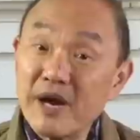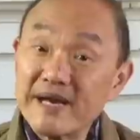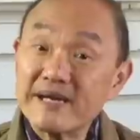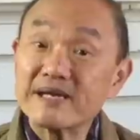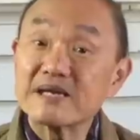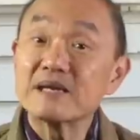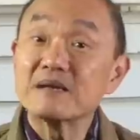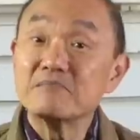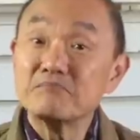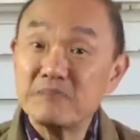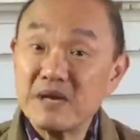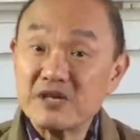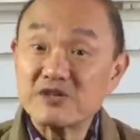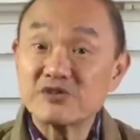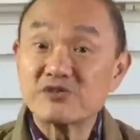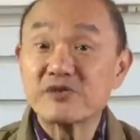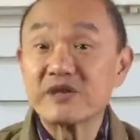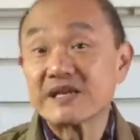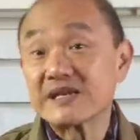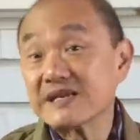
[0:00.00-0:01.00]
Brannock
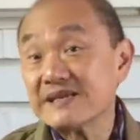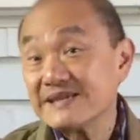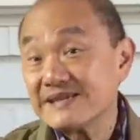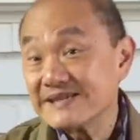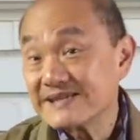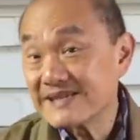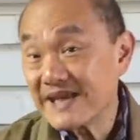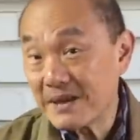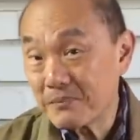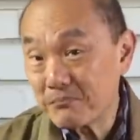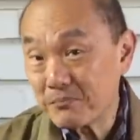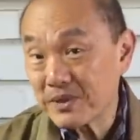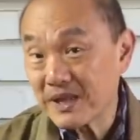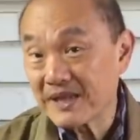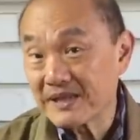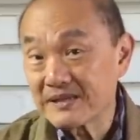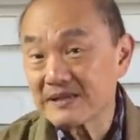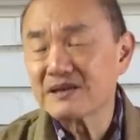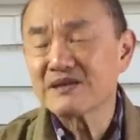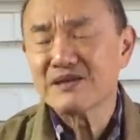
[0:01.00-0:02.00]
measuring
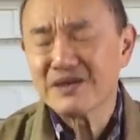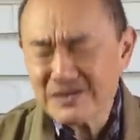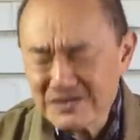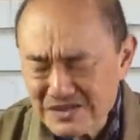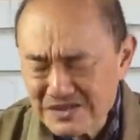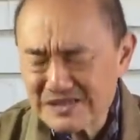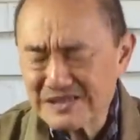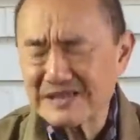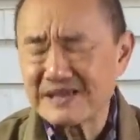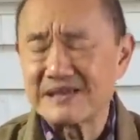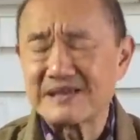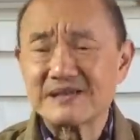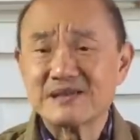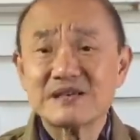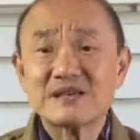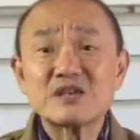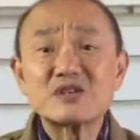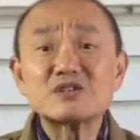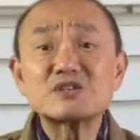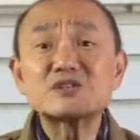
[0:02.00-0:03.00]
template. Honestly,
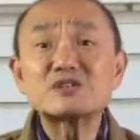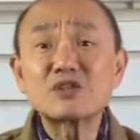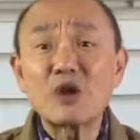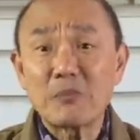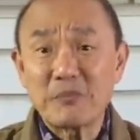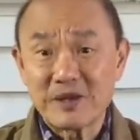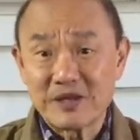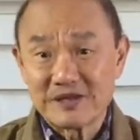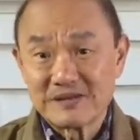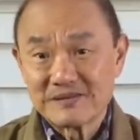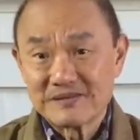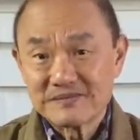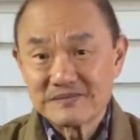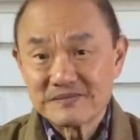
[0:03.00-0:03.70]
stop it.